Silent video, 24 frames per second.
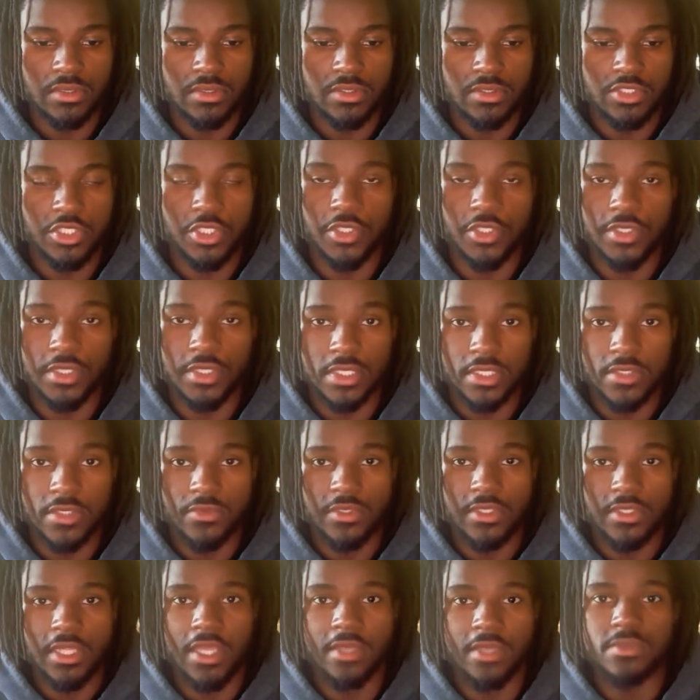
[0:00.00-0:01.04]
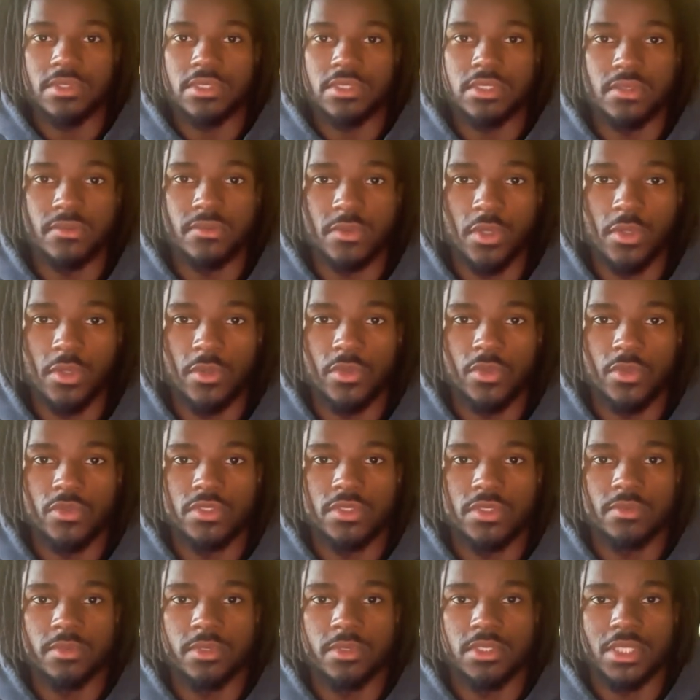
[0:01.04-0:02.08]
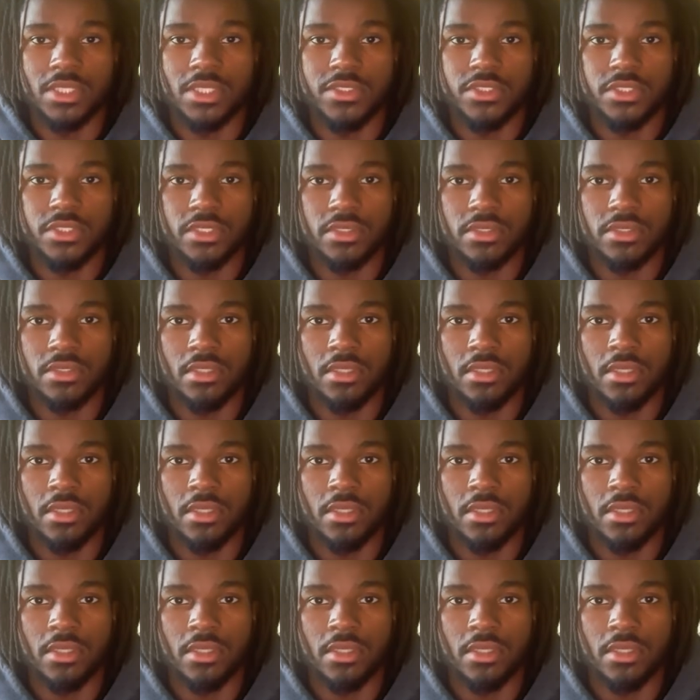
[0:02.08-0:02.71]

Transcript: journey relapses of going through senior retention